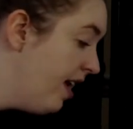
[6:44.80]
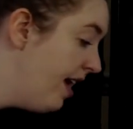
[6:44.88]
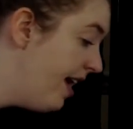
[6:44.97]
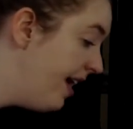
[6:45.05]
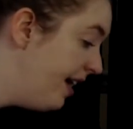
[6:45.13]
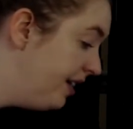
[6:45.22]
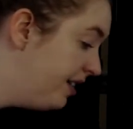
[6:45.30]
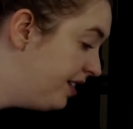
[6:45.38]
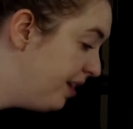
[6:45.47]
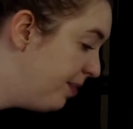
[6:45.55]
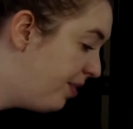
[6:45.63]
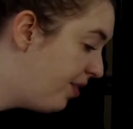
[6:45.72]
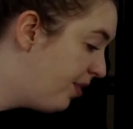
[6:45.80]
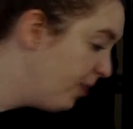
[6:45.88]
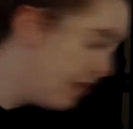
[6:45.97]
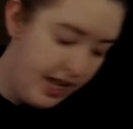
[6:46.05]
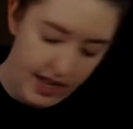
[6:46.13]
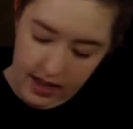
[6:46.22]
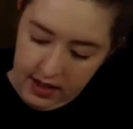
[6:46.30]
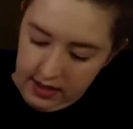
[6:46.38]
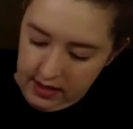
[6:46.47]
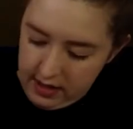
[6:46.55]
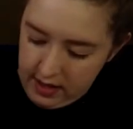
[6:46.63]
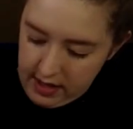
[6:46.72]
A sub 3
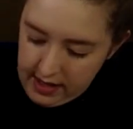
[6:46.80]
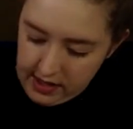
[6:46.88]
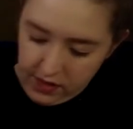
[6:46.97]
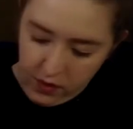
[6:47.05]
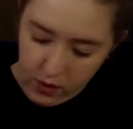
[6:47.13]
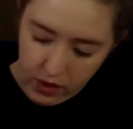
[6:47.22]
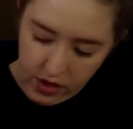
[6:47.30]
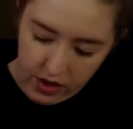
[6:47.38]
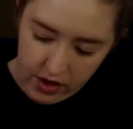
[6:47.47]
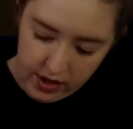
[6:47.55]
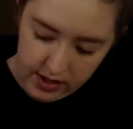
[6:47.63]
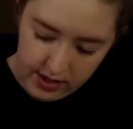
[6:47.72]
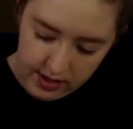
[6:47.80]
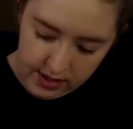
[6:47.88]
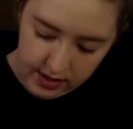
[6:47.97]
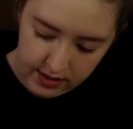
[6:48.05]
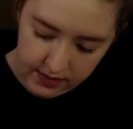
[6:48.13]
is 4/3.